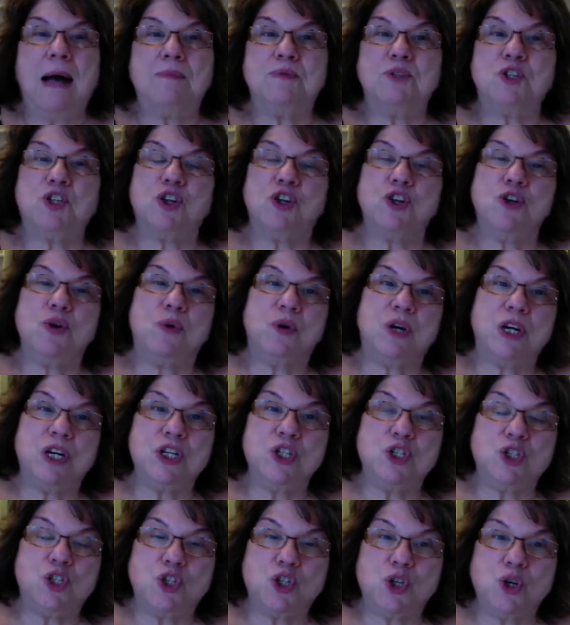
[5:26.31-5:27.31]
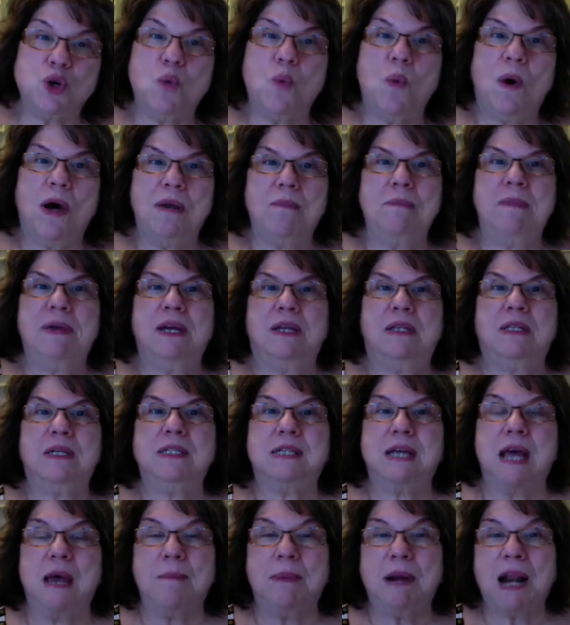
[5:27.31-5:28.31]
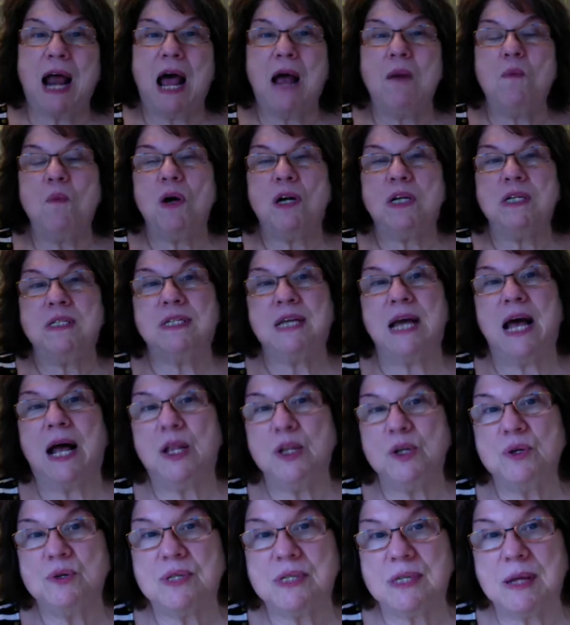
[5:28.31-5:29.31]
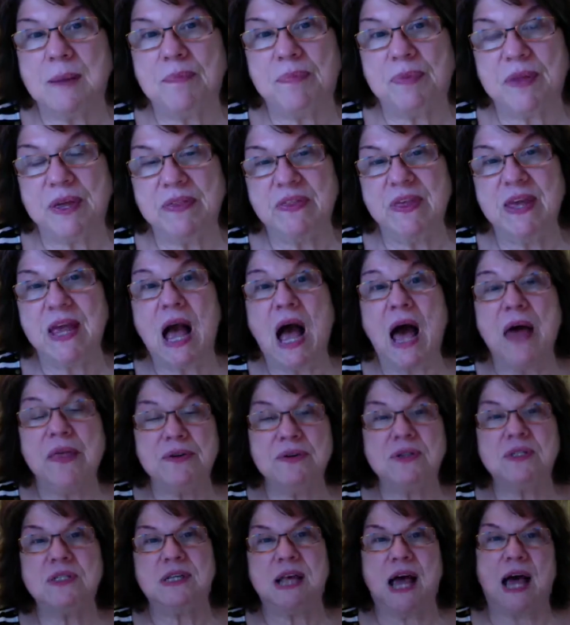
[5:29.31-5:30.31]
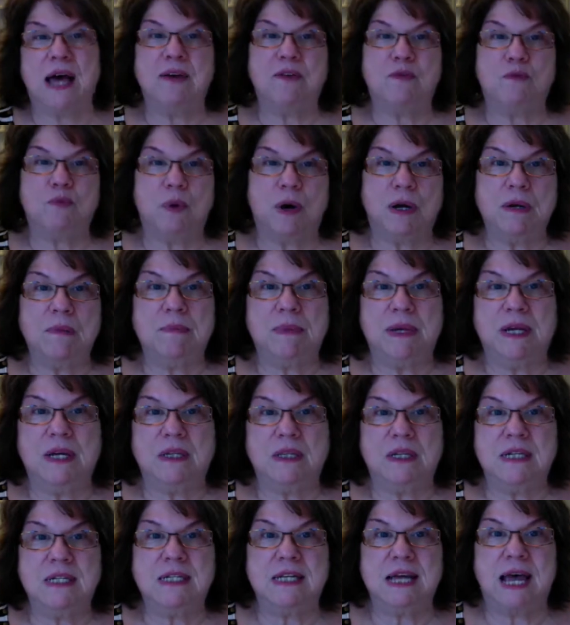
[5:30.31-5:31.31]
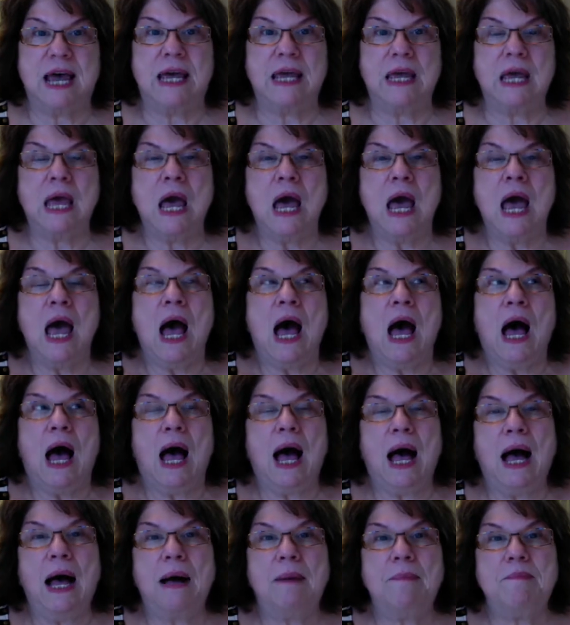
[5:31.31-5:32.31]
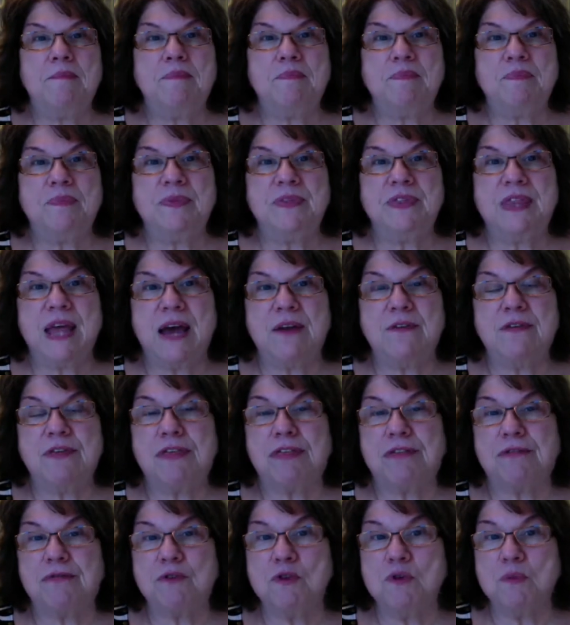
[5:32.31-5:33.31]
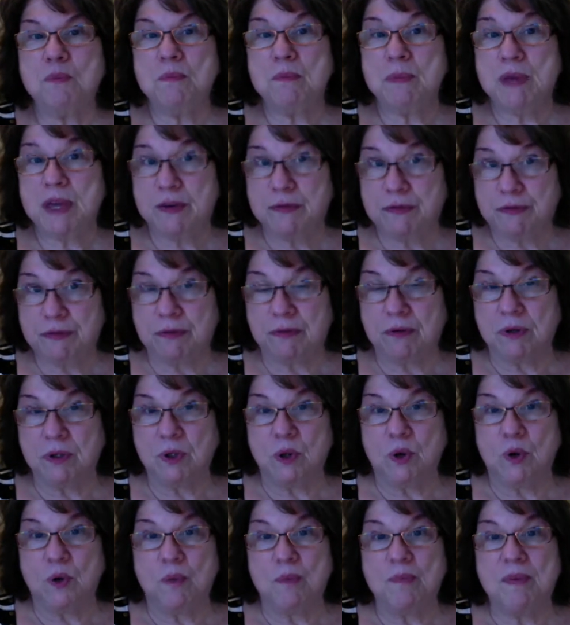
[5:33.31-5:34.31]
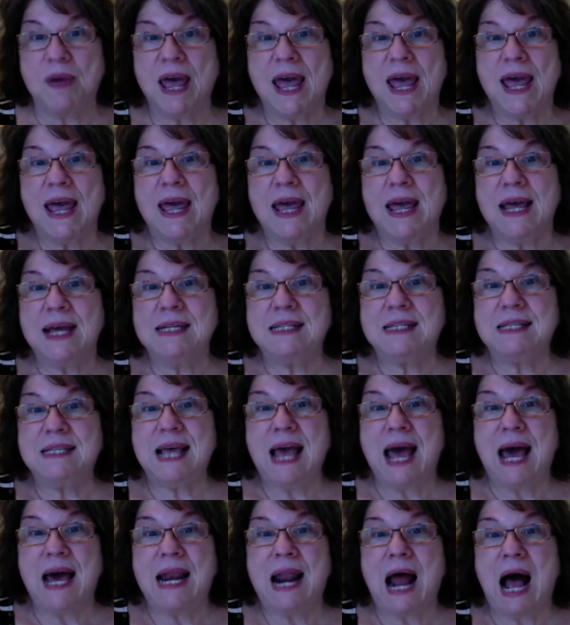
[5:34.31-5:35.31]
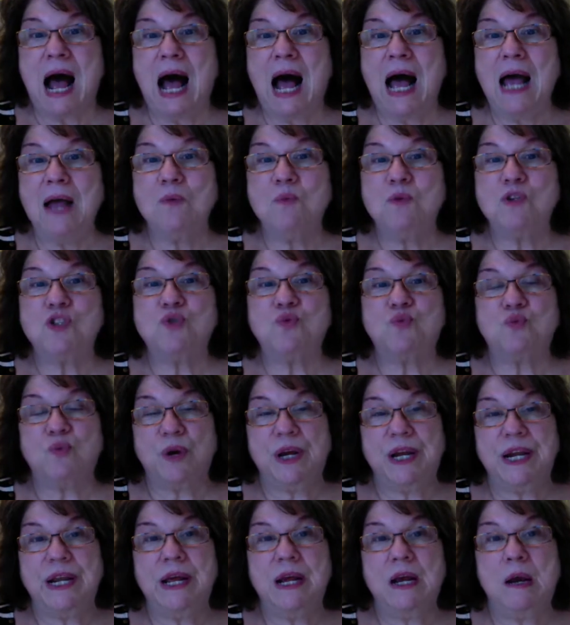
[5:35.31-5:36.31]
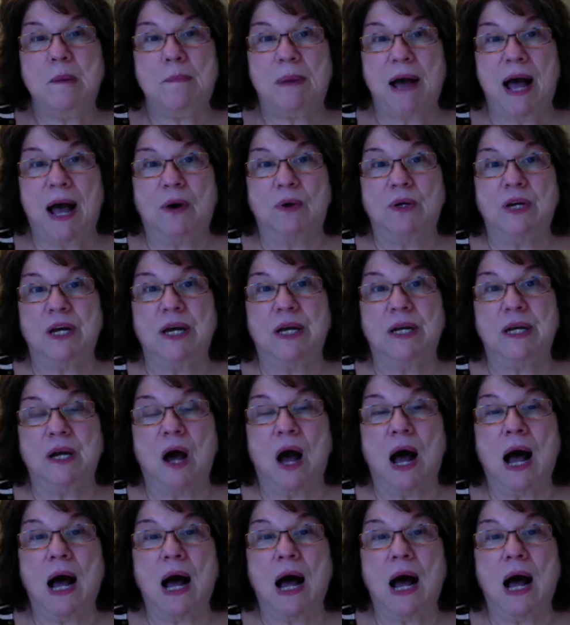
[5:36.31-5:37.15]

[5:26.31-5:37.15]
So you can do one meal a day, but I want to tell you something, the other side of one meal a day, that threw me for a loop, is that I was reading about it.